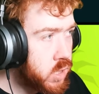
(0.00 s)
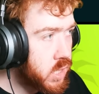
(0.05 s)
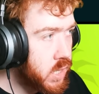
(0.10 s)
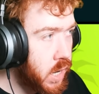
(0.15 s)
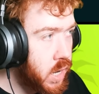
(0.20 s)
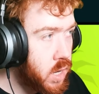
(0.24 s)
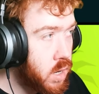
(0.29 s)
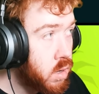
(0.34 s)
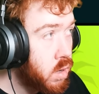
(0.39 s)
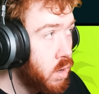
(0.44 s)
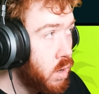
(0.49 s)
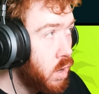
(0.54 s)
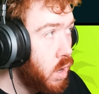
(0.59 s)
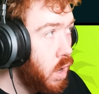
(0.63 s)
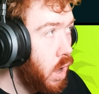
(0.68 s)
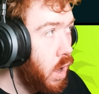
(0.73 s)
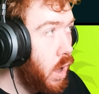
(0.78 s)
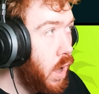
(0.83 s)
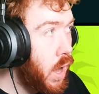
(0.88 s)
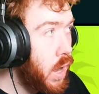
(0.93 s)
say,
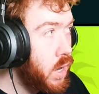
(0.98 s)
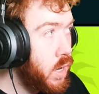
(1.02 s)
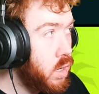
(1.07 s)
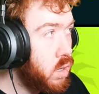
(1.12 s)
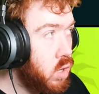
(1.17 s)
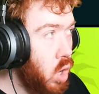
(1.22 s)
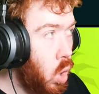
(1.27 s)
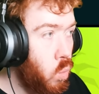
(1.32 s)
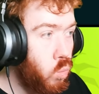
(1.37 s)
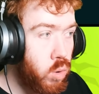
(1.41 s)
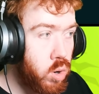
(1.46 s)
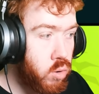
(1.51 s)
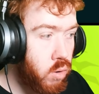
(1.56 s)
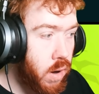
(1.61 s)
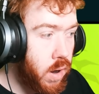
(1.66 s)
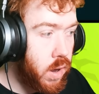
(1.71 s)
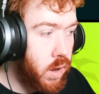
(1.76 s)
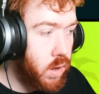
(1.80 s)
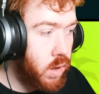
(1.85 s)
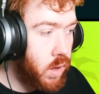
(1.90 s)
I don't
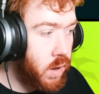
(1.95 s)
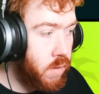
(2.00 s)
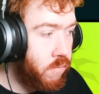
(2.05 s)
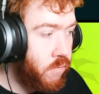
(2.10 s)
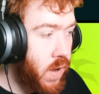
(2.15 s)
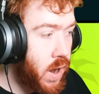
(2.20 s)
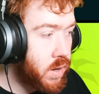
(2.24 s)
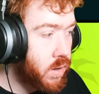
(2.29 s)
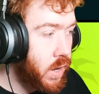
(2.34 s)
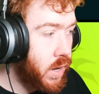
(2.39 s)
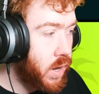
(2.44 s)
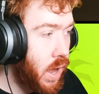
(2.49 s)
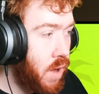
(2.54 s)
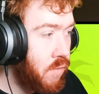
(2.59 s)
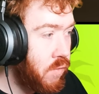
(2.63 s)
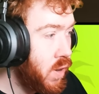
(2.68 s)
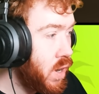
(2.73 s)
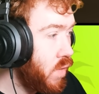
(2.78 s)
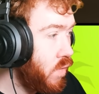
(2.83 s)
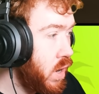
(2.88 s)
regret it. In fact, I
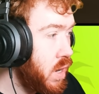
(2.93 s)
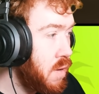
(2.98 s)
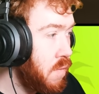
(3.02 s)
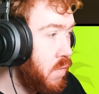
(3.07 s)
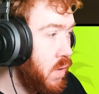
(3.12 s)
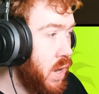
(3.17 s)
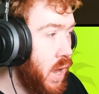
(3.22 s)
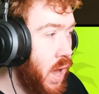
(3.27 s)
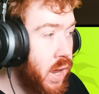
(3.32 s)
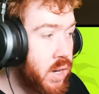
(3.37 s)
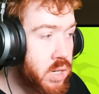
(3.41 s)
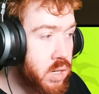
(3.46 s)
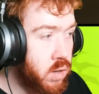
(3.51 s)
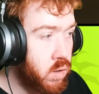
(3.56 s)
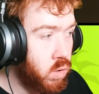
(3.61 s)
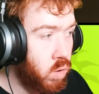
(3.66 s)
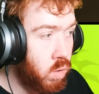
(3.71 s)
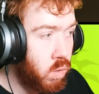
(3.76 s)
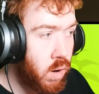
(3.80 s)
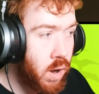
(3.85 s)
think if anything,
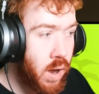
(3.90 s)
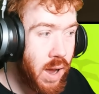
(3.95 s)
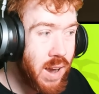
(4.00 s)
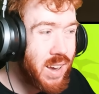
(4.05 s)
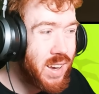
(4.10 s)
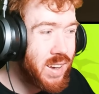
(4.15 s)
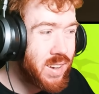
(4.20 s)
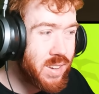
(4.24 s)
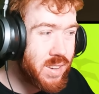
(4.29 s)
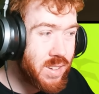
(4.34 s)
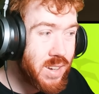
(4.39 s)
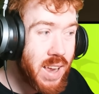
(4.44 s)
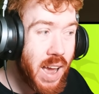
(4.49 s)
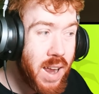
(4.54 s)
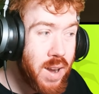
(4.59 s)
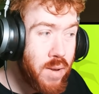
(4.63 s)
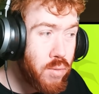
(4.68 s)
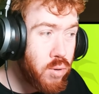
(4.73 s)
Escanor, I kind of